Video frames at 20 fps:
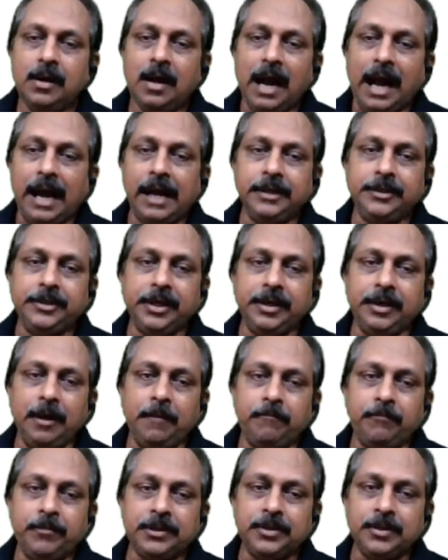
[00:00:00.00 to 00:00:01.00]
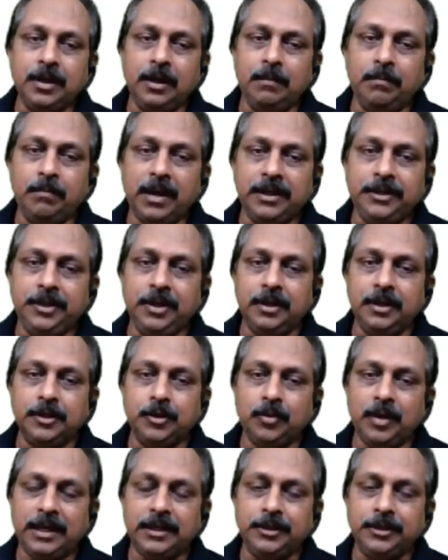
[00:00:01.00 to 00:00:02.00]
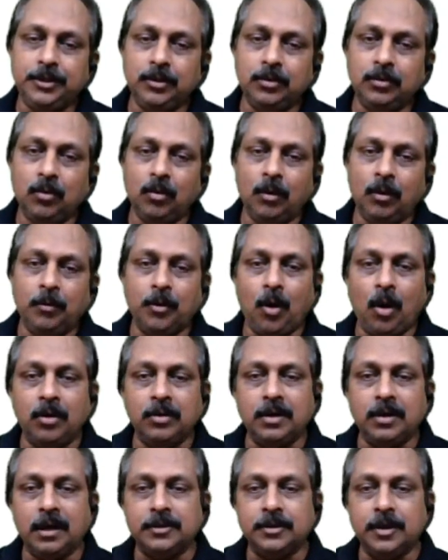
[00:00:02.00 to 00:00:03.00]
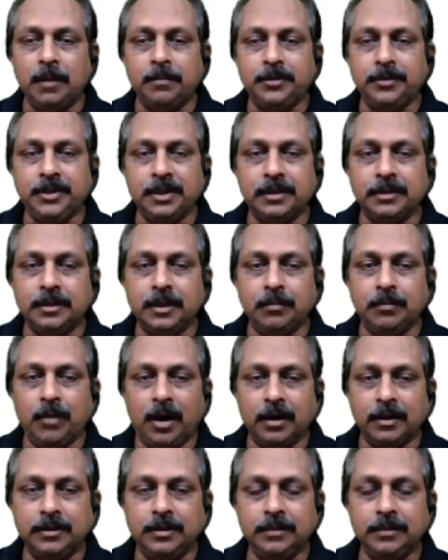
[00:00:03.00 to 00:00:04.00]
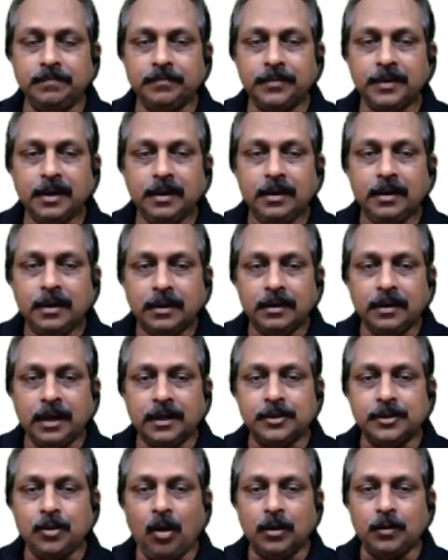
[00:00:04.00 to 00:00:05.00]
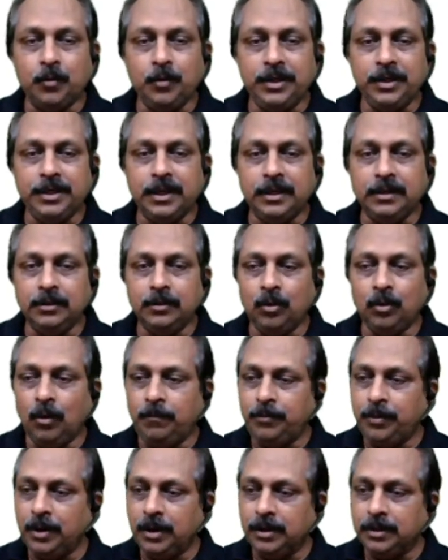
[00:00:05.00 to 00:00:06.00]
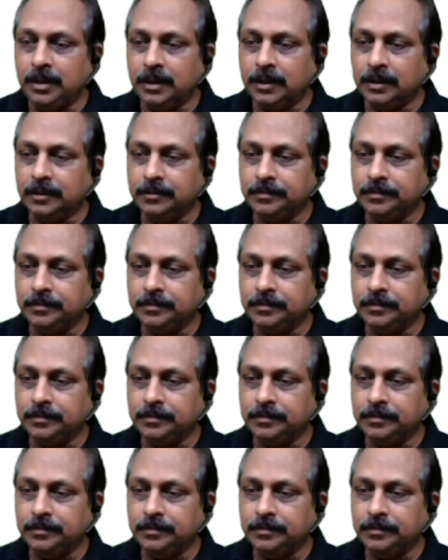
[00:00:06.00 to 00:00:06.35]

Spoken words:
and taking fiscal measures to ensure overall consumption demand does not weaken no further.